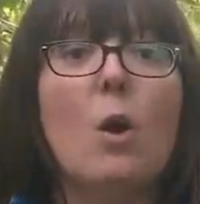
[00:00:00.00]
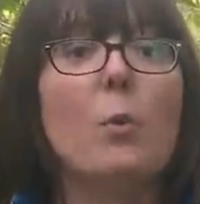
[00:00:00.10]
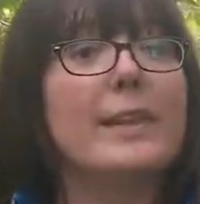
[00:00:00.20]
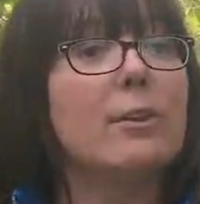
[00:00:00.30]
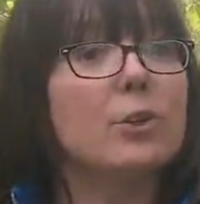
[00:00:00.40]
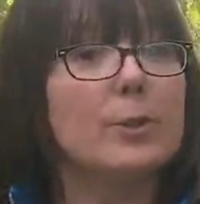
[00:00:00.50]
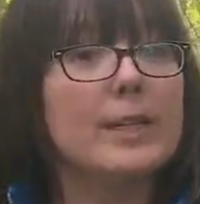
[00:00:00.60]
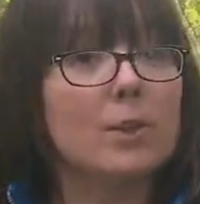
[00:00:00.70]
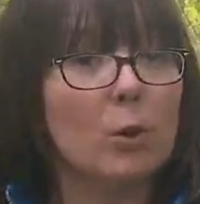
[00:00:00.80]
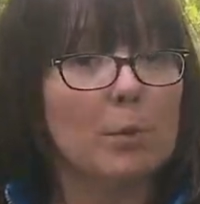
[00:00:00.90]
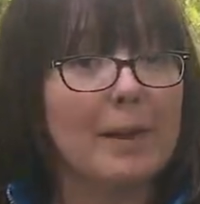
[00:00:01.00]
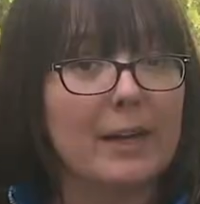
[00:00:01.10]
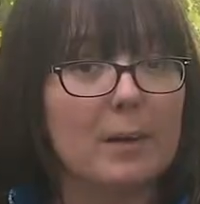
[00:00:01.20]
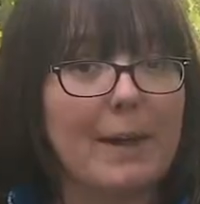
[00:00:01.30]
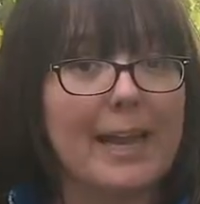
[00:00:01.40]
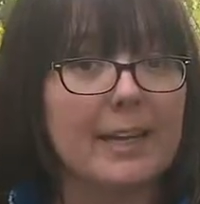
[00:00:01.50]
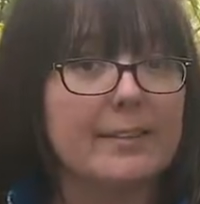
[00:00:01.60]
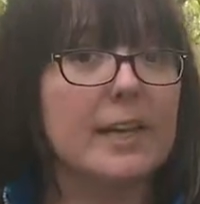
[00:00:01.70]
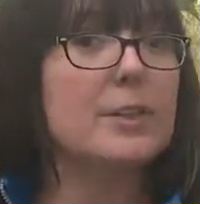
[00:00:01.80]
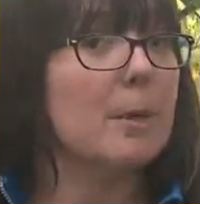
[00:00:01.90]
Without trees to hold back her banks,
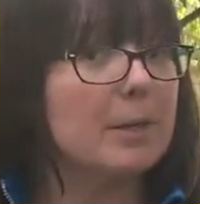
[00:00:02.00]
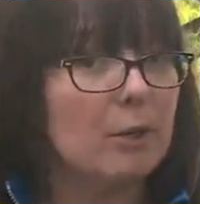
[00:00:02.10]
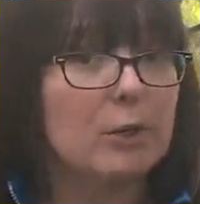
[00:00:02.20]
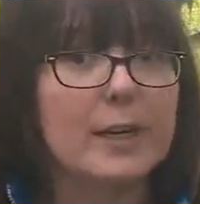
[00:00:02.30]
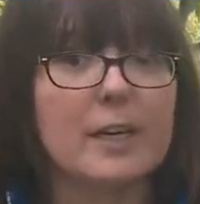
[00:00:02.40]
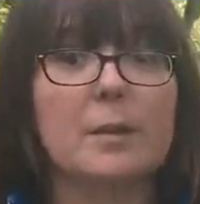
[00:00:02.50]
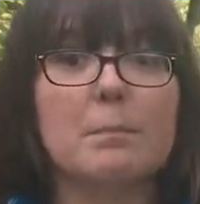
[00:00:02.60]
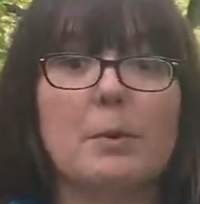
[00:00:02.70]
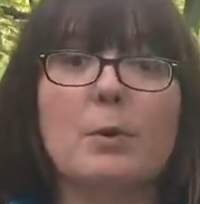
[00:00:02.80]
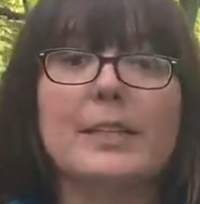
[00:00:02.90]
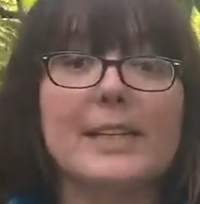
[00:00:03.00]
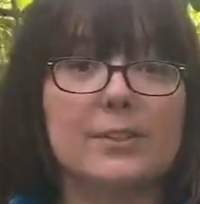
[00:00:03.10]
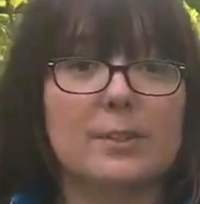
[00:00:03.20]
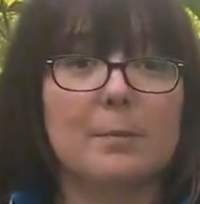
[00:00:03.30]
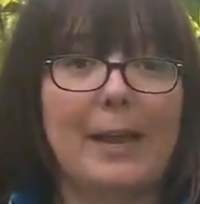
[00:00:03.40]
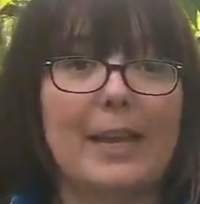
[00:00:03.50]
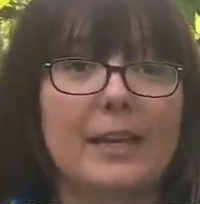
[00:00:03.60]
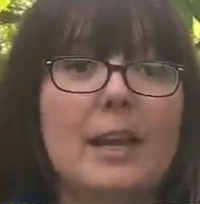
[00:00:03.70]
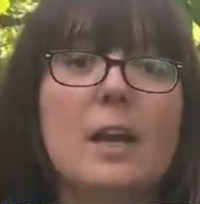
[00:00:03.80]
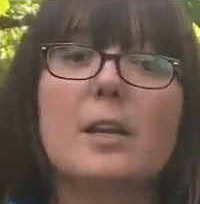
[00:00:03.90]
Etobicoke Creek broke the eastern bank,
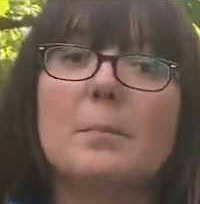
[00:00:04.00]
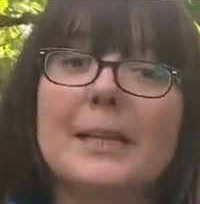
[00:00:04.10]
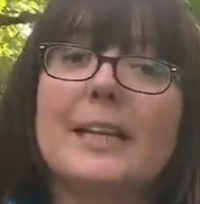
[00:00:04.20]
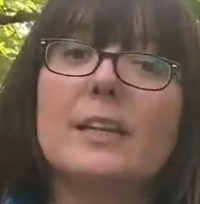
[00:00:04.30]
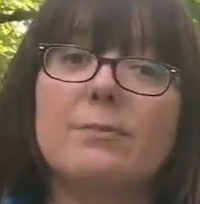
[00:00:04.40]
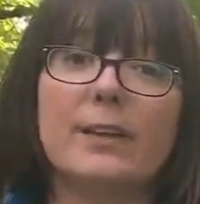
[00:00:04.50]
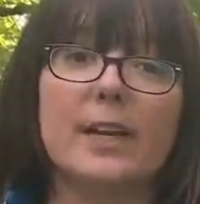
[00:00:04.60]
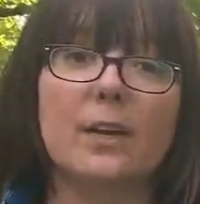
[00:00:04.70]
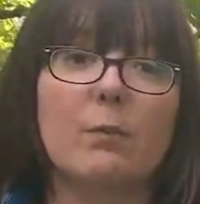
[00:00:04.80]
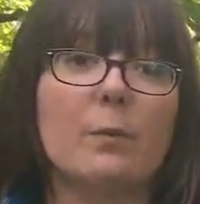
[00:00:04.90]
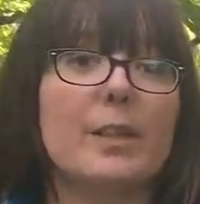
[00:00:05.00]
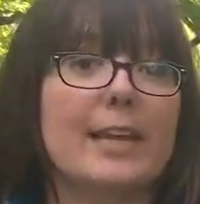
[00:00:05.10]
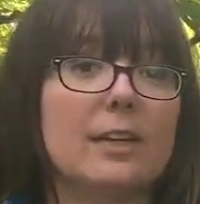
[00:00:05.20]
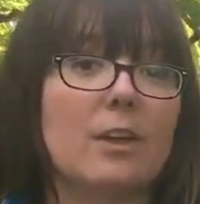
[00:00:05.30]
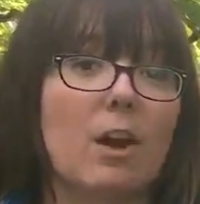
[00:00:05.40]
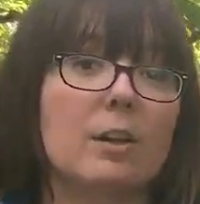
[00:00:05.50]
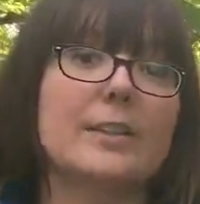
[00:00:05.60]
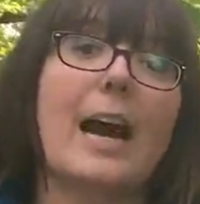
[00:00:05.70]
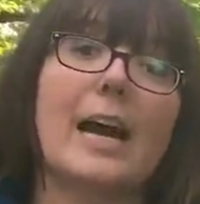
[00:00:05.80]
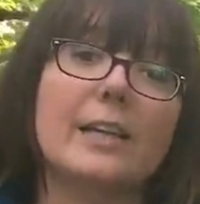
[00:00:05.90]
completely flooding what were then called
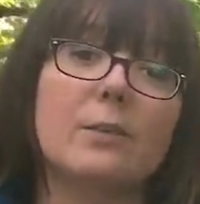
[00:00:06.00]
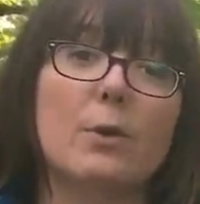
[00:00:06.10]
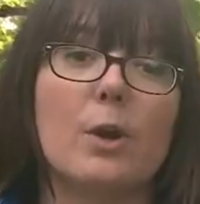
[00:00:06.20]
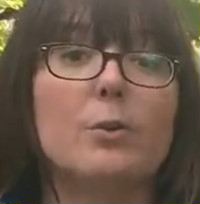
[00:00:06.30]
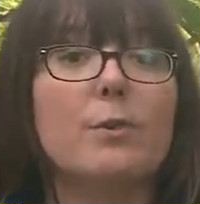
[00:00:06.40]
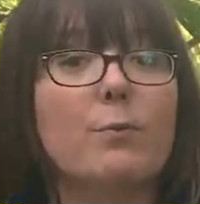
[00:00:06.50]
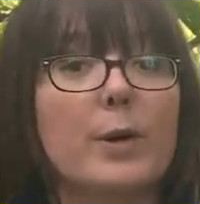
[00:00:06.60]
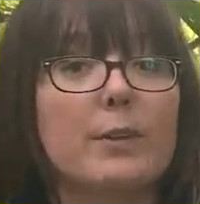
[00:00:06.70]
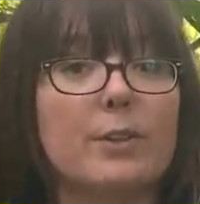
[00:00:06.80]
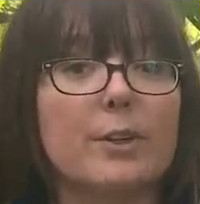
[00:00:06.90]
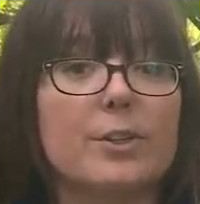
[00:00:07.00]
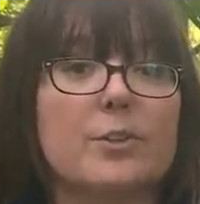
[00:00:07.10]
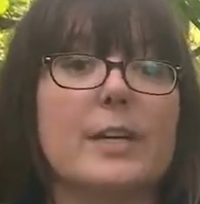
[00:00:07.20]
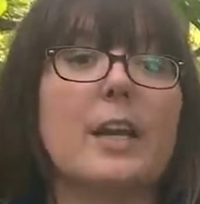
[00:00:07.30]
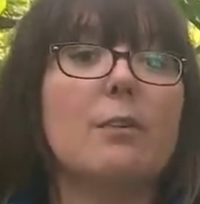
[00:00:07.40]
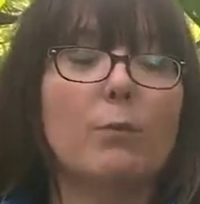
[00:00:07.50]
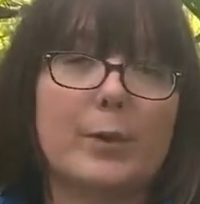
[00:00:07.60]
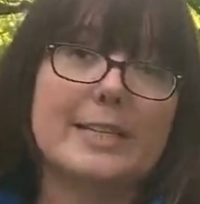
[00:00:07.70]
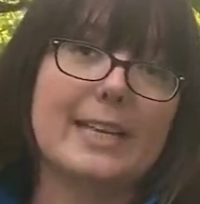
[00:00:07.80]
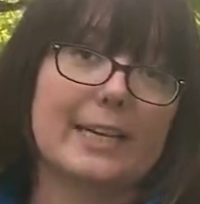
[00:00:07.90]
Island Road, 43rd Street, and
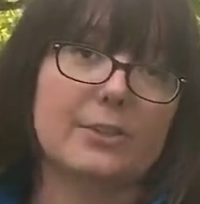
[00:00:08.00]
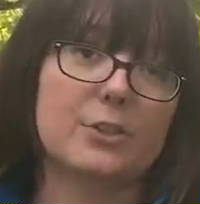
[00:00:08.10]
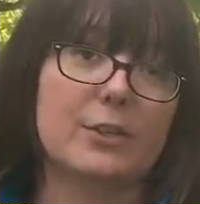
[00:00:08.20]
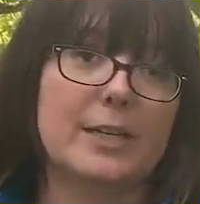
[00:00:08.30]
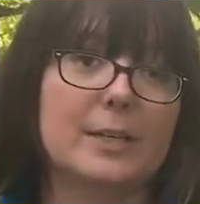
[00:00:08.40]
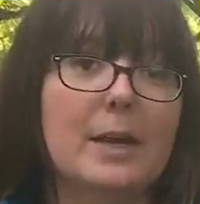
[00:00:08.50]
42nd Street.